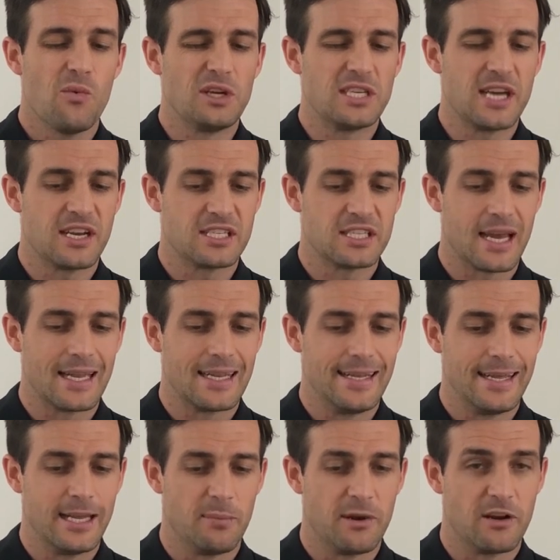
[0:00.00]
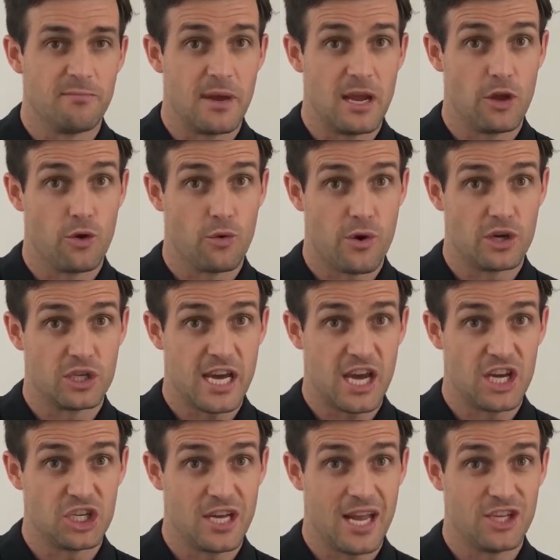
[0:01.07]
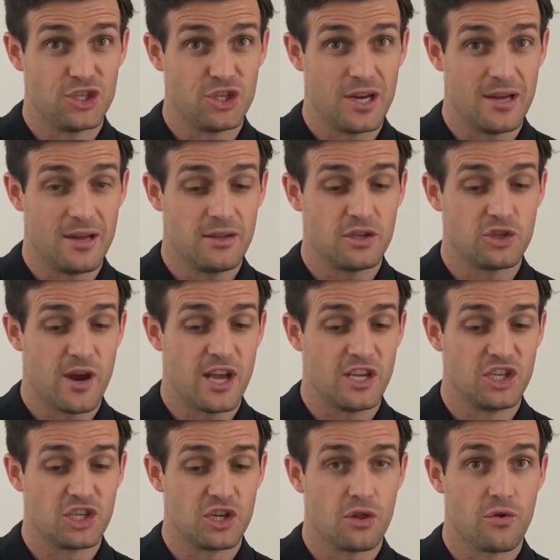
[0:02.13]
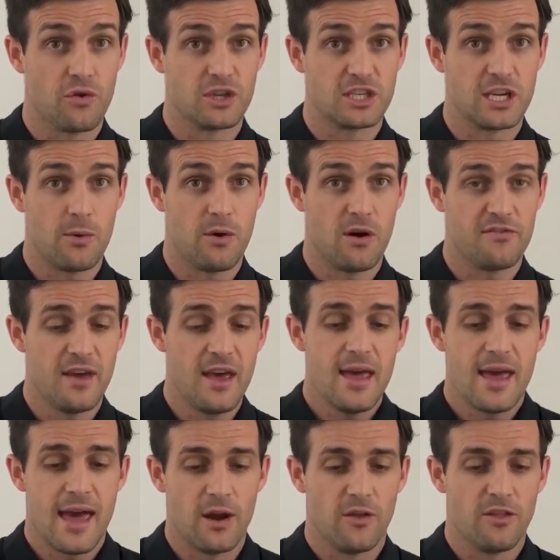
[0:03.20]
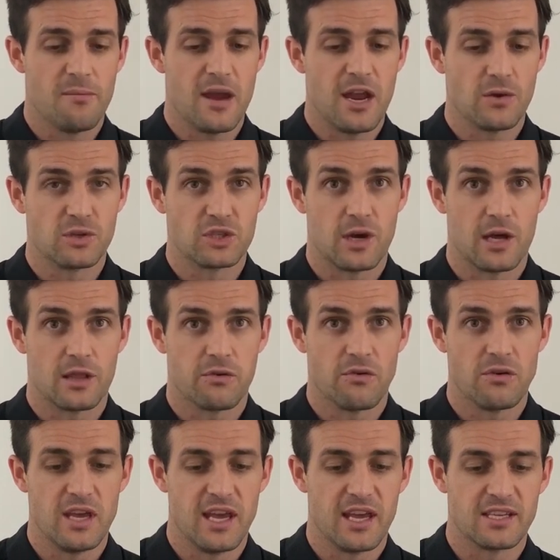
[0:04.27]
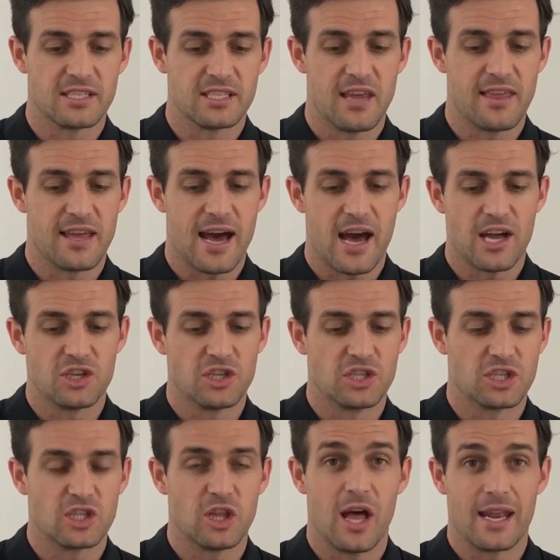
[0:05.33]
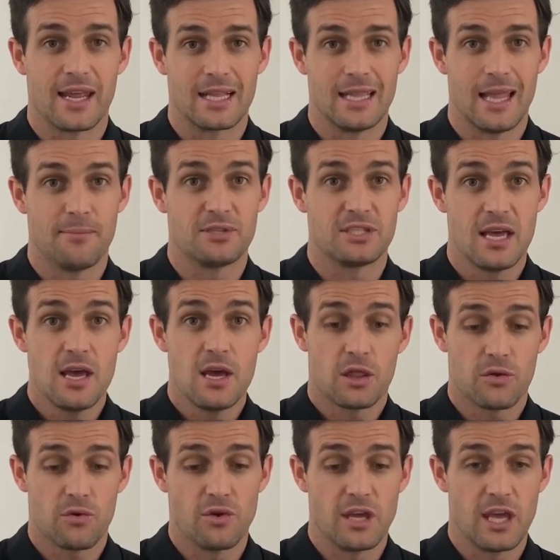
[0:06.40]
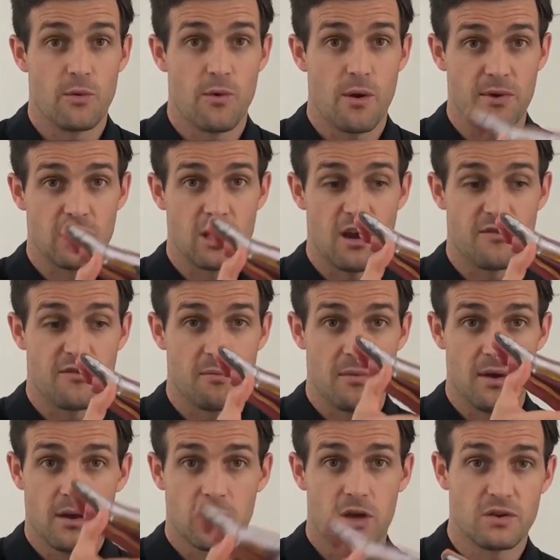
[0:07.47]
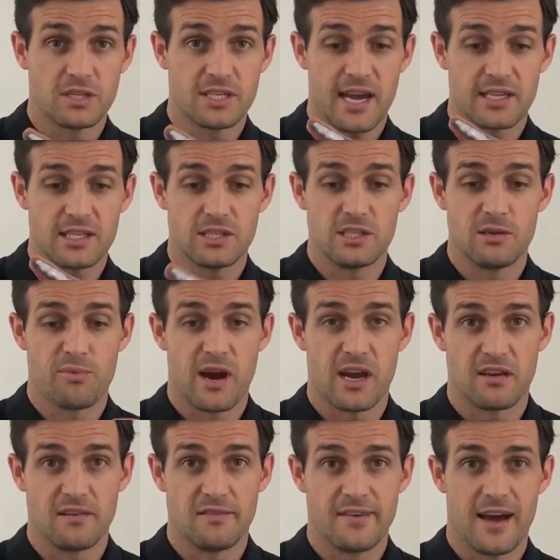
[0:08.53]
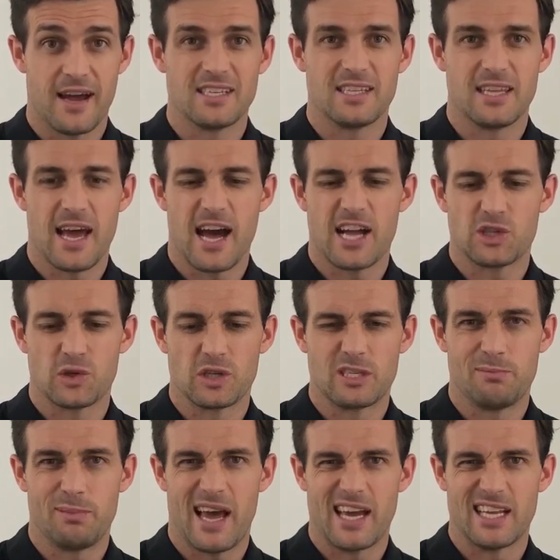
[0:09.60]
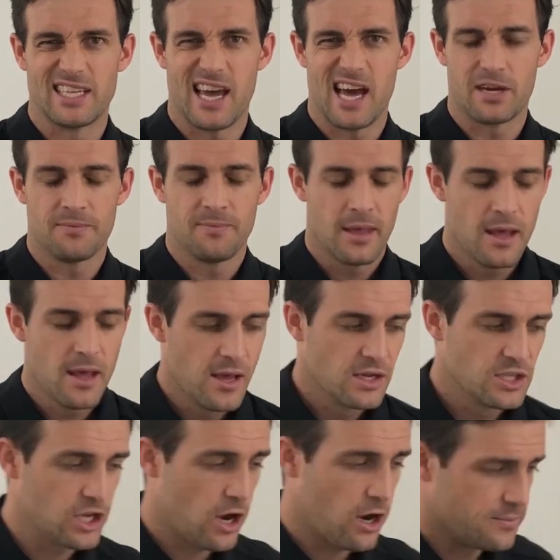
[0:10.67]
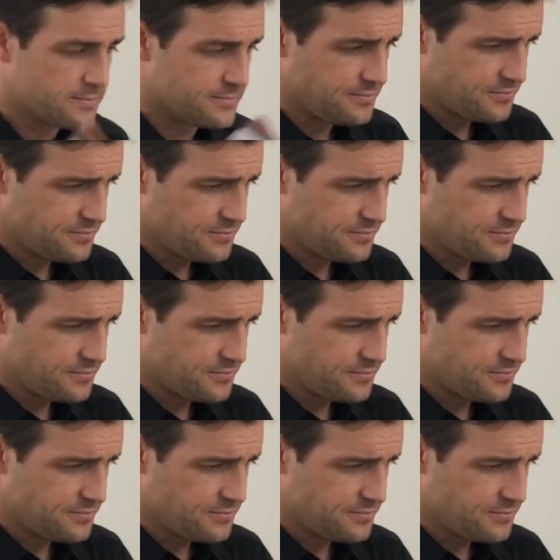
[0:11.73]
we tend to see a little bit of medial rotation as you transition through to toe off. And on the medial side through here, you can see that arch is slightly collapsed through here. When we go from contact to braking phase, the arch splays out. So